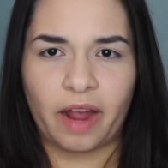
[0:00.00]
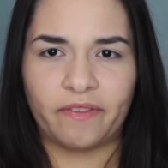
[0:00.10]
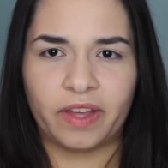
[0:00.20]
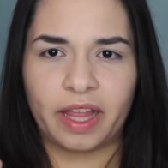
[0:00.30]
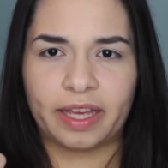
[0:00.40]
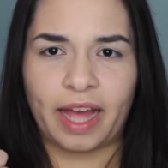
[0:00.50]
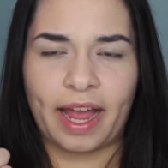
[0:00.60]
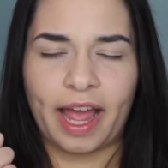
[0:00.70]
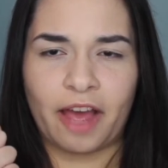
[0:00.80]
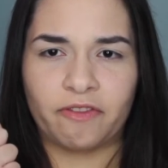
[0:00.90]
I feel like
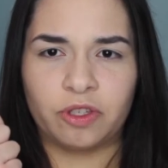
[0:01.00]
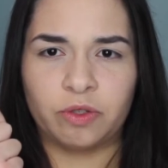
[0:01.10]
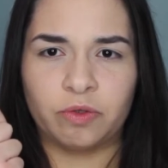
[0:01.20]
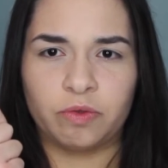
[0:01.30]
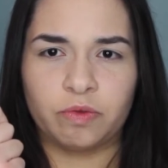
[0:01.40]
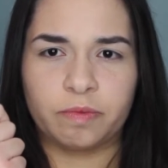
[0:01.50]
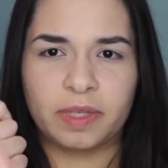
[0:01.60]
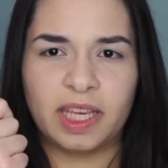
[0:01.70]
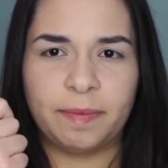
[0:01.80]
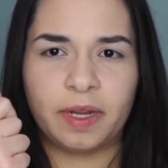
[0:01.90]
I have to
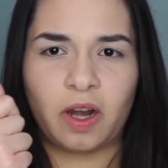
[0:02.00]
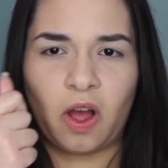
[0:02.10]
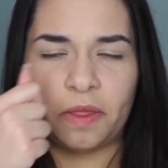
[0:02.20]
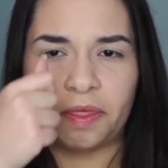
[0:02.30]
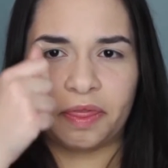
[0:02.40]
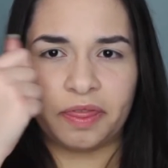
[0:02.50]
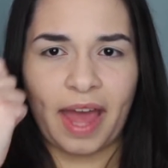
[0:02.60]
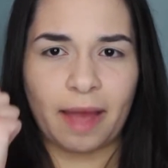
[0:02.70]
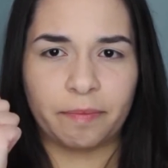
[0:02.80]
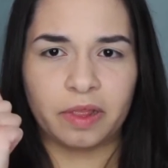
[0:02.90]
keep it on
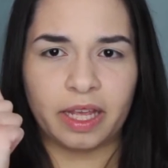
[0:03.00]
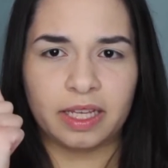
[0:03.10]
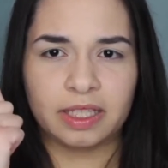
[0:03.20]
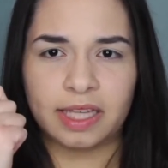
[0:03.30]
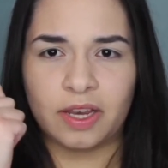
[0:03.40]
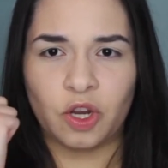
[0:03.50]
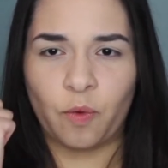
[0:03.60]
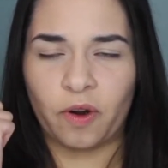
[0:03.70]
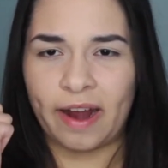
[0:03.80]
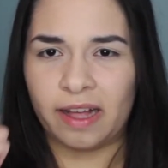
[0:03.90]
that place and
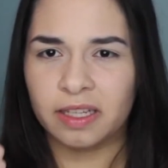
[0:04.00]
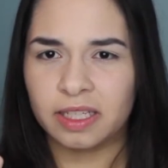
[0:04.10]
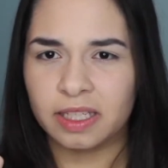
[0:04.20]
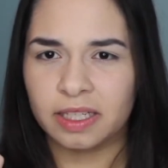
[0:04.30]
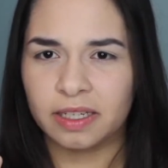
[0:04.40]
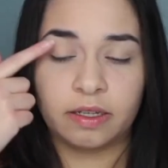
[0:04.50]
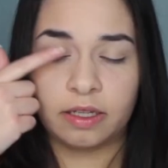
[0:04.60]
nowhere else.